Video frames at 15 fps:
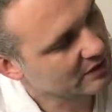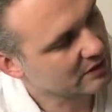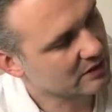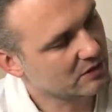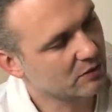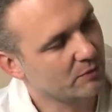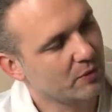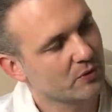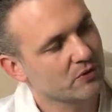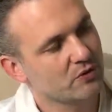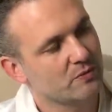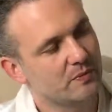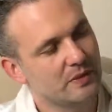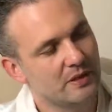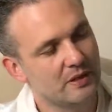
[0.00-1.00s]
is supposed
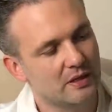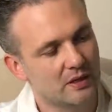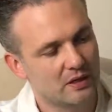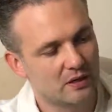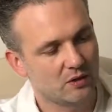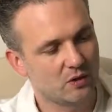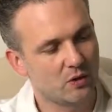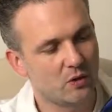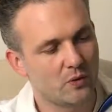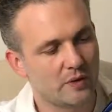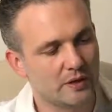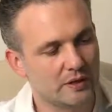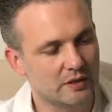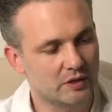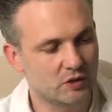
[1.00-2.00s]
to be
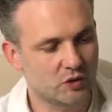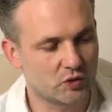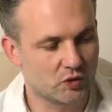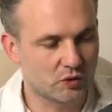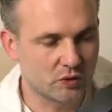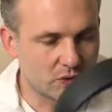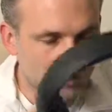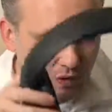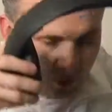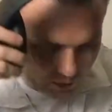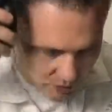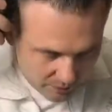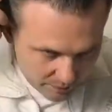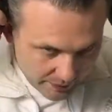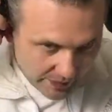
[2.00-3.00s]
going
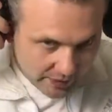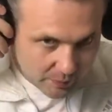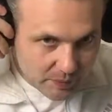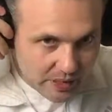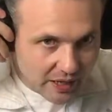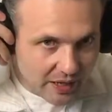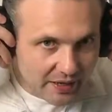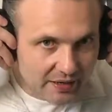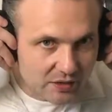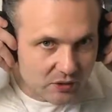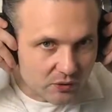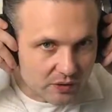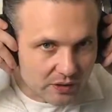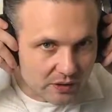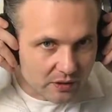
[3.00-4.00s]
on the back behind
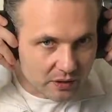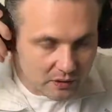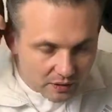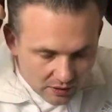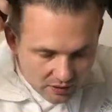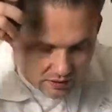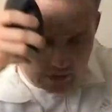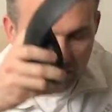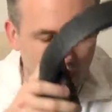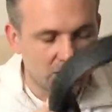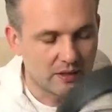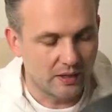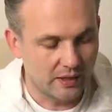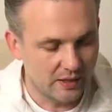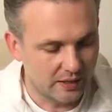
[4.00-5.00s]
your ear.
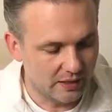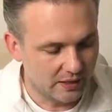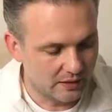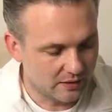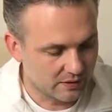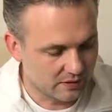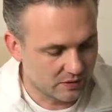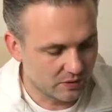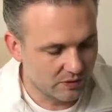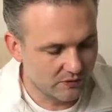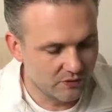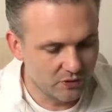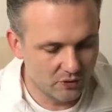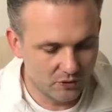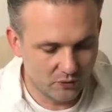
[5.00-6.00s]
And so
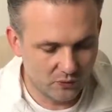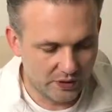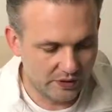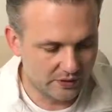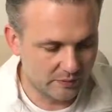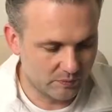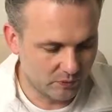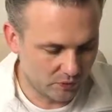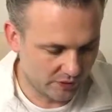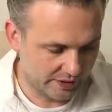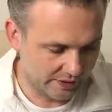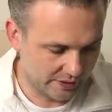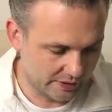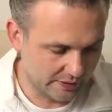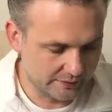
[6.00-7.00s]
if you wear them
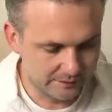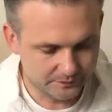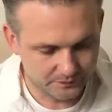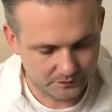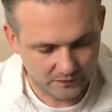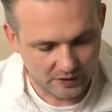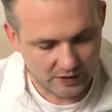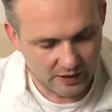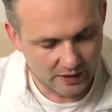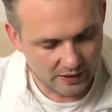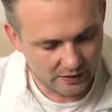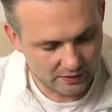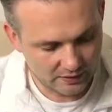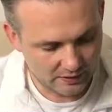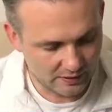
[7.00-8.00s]
correctly,
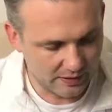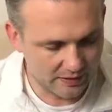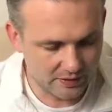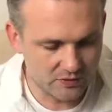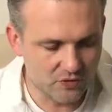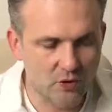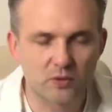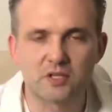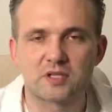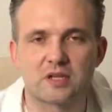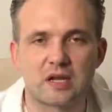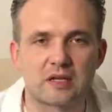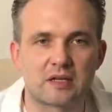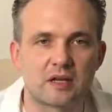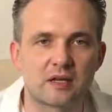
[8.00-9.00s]
and I didn't notice
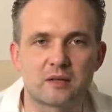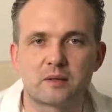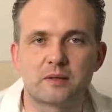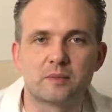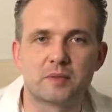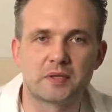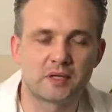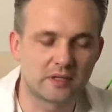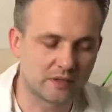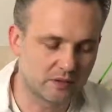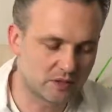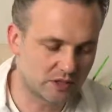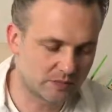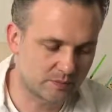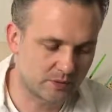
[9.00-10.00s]
that at the beginning, I
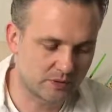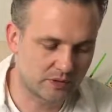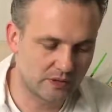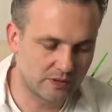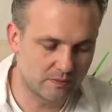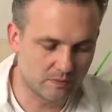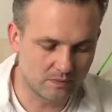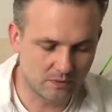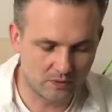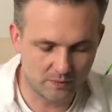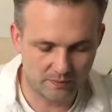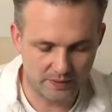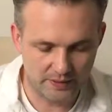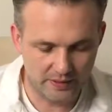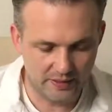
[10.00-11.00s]
just put them
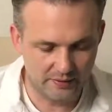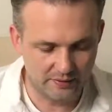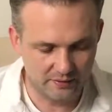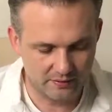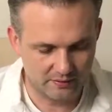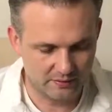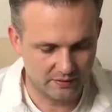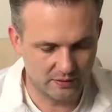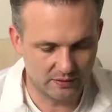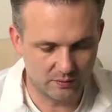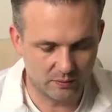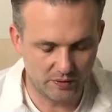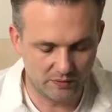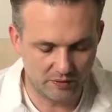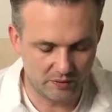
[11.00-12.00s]
on my head the other
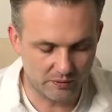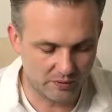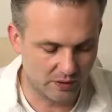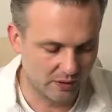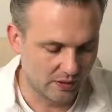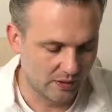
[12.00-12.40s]
way around.